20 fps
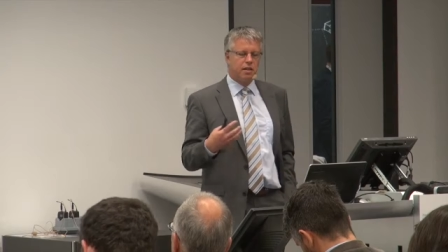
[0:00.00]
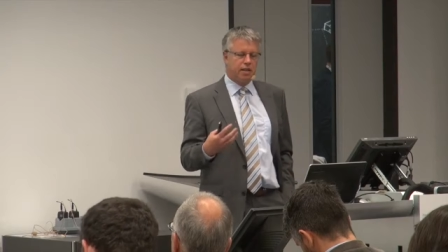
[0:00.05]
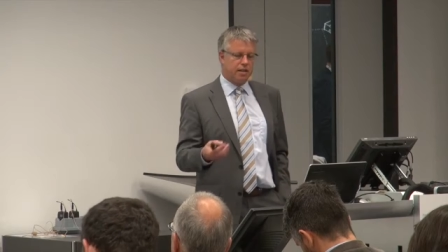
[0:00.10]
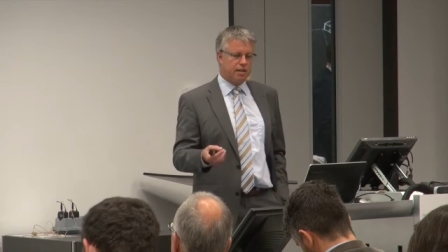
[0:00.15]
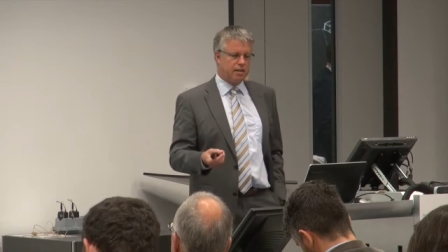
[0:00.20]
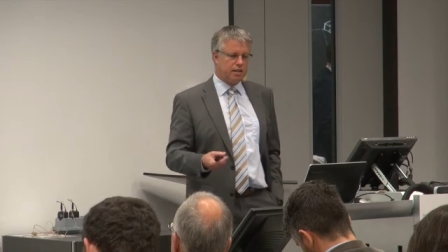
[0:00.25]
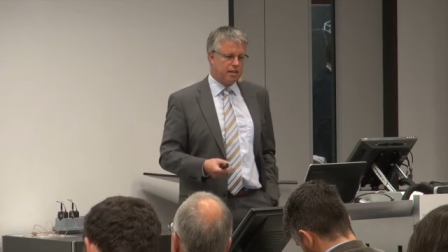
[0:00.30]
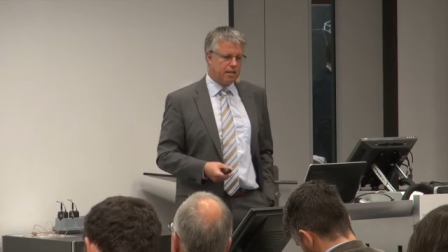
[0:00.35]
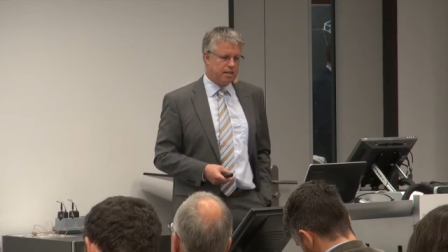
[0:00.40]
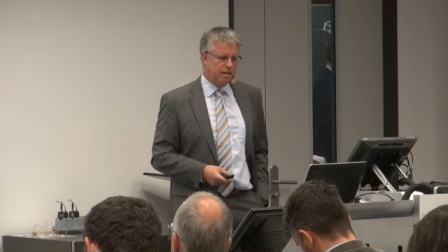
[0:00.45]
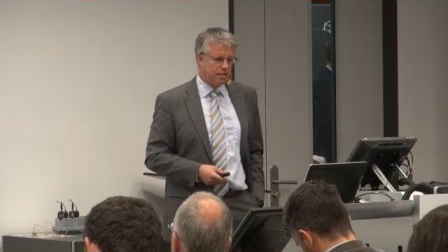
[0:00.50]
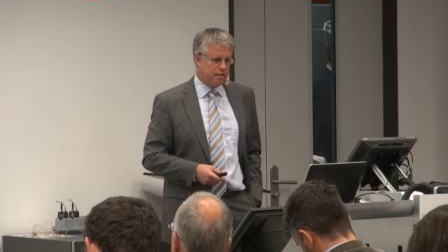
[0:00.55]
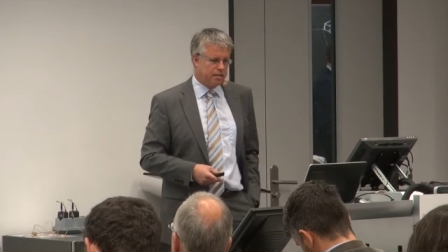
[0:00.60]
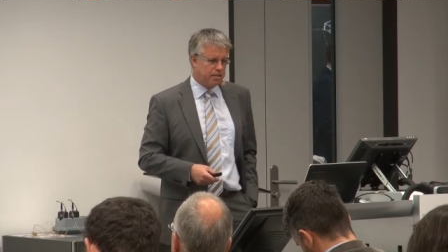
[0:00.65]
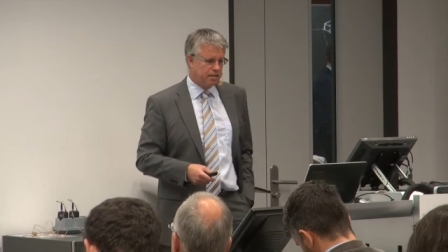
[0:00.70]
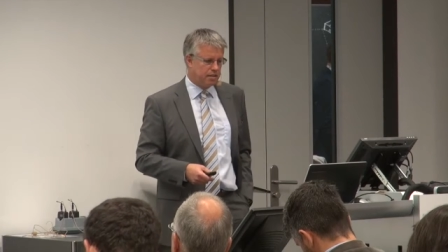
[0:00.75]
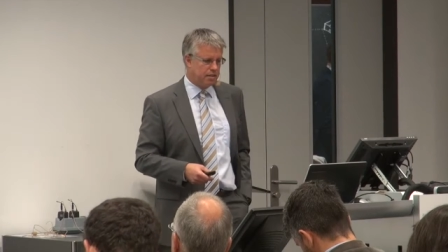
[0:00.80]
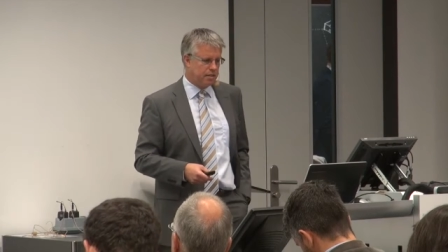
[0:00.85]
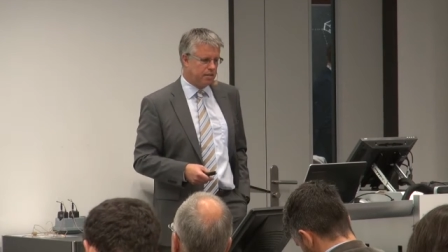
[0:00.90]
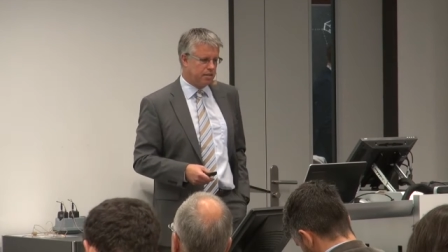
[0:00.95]

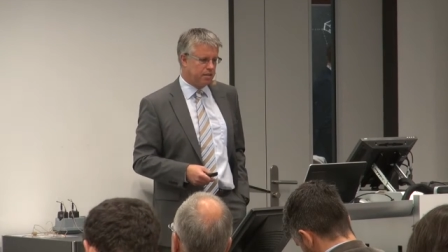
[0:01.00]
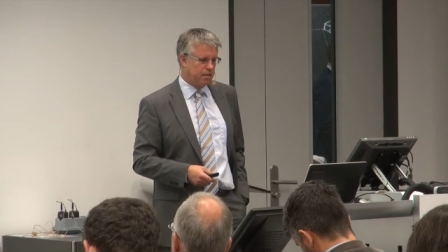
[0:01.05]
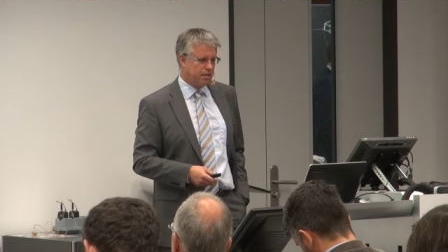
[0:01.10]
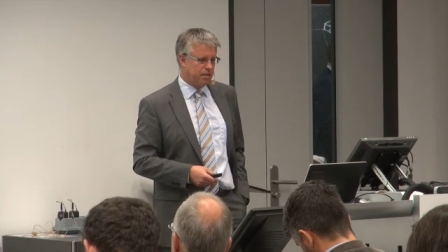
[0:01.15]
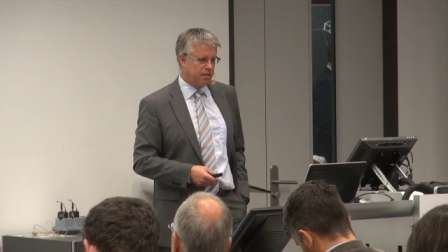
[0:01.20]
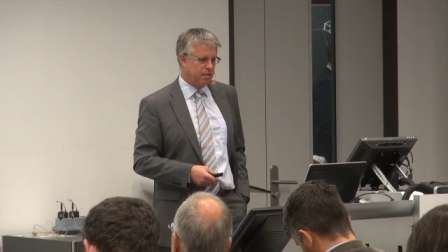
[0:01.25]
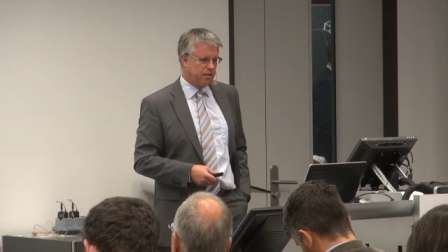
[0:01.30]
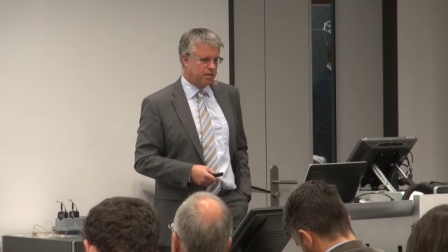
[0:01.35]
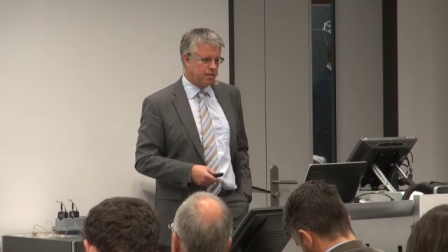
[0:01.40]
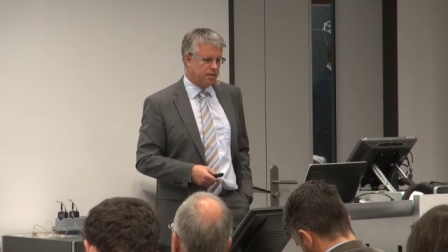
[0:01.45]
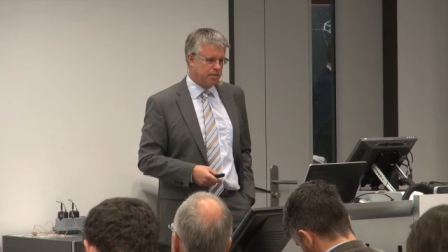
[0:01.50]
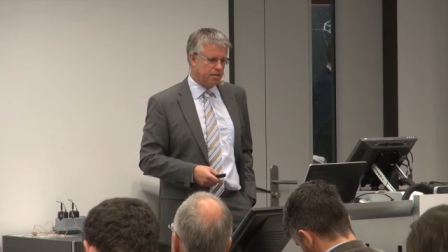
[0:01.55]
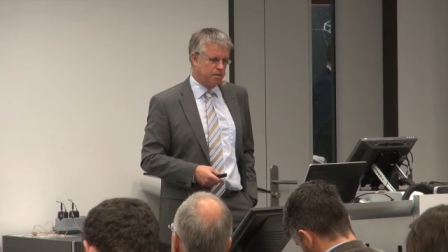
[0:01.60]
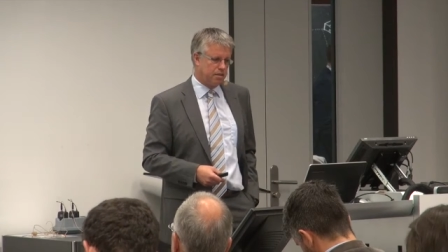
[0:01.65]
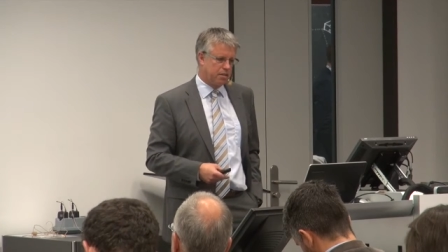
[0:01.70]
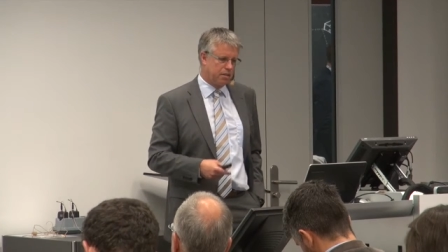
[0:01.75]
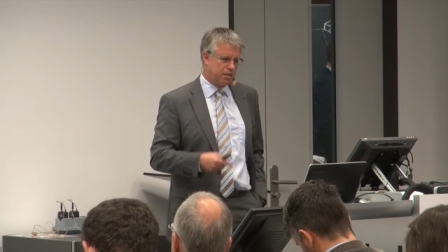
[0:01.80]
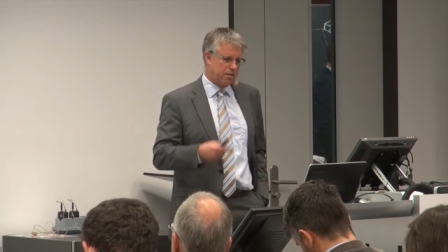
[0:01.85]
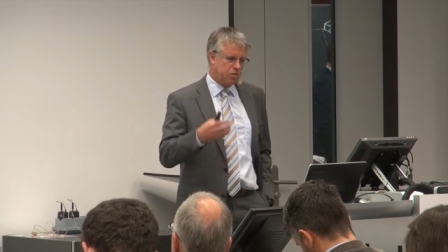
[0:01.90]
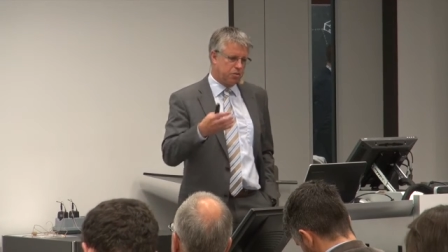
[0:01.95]
analyzes it, and
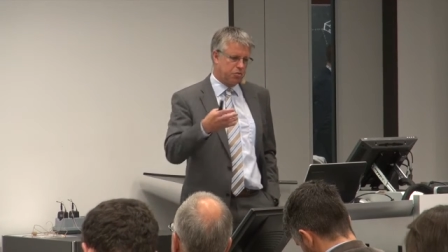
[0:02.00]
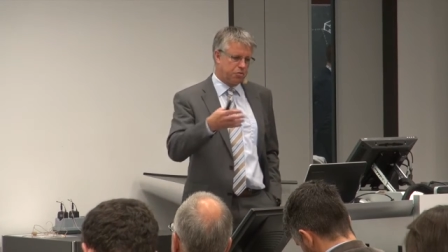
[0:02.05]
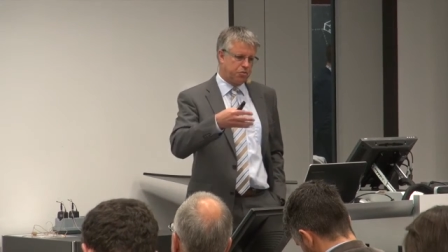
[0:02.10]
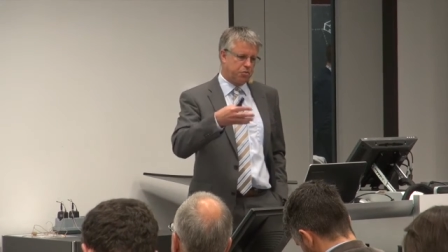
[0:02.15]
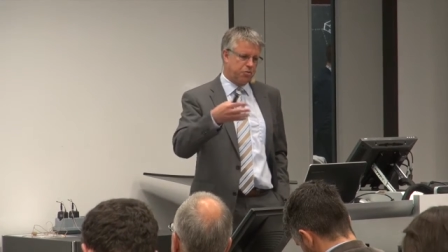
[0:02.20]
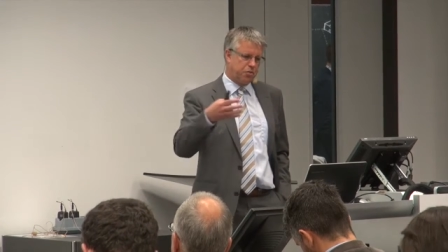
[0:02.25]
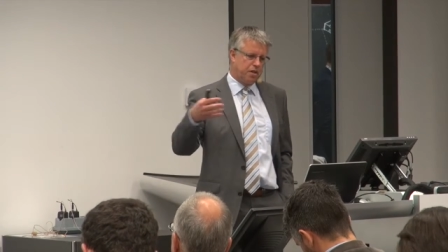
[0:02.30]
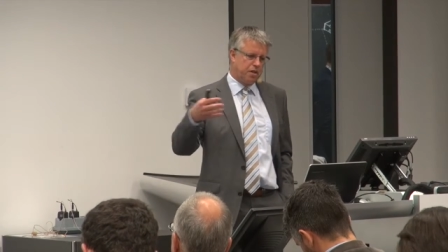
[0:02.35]
kind of